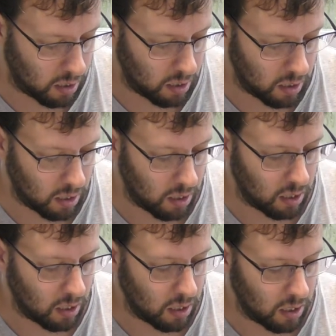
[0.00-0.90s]

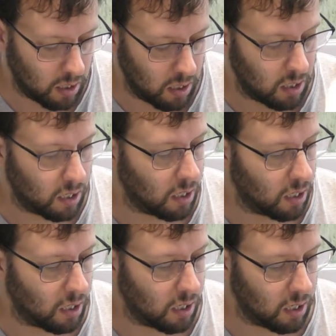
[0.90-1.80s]

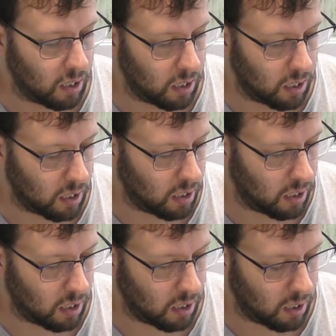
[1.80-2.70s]
Nothing is said.